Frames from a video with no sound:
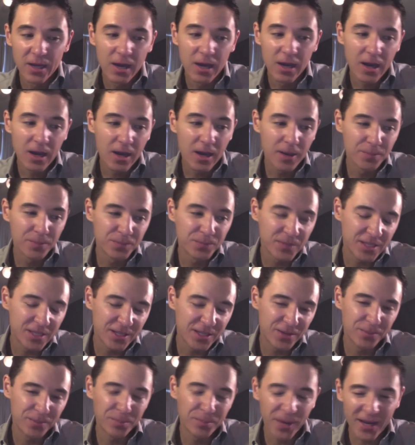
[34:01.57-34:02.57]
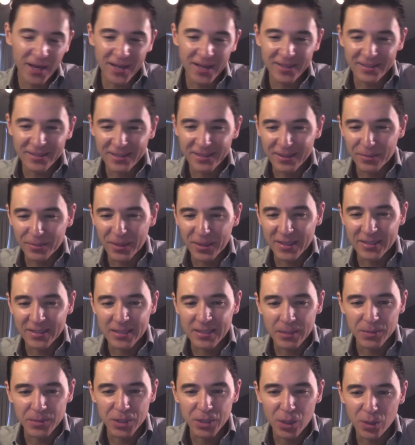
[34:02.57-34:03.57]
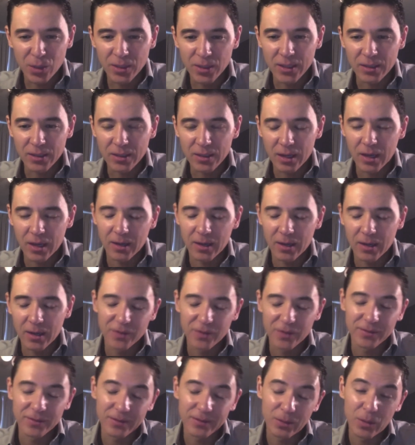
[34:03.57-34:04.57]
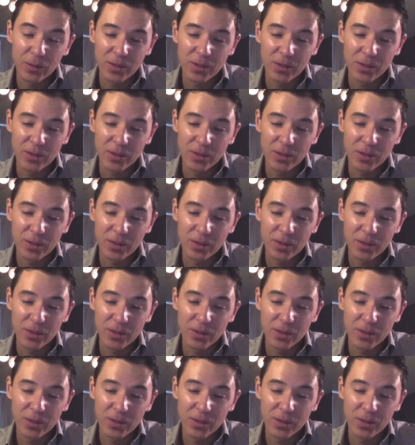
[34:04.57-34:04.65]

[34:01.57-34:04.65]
Um, you know, but you know, by the same token, uh, on,